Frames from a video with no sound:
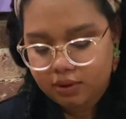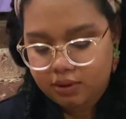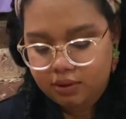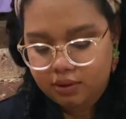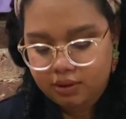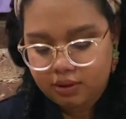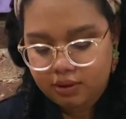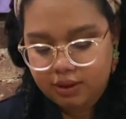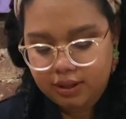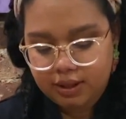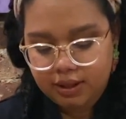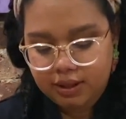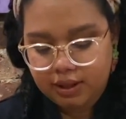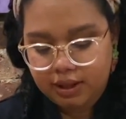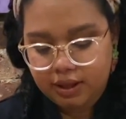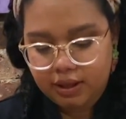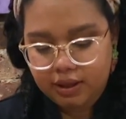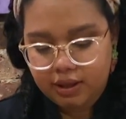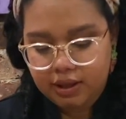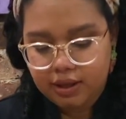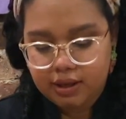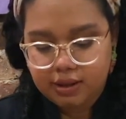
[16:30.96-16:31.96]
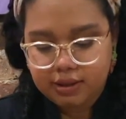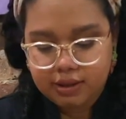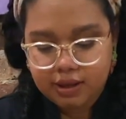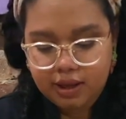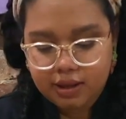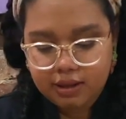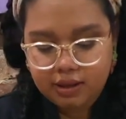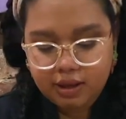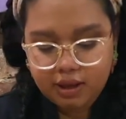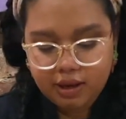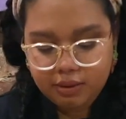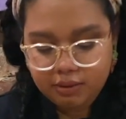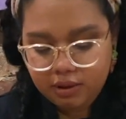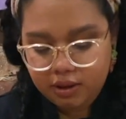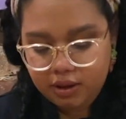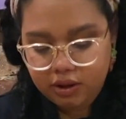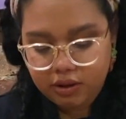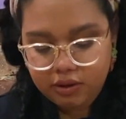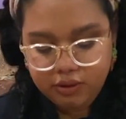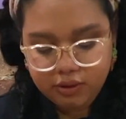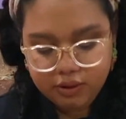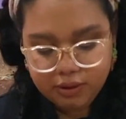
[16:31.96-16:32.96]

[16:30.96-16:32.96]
did it like this, and then I'm gonna use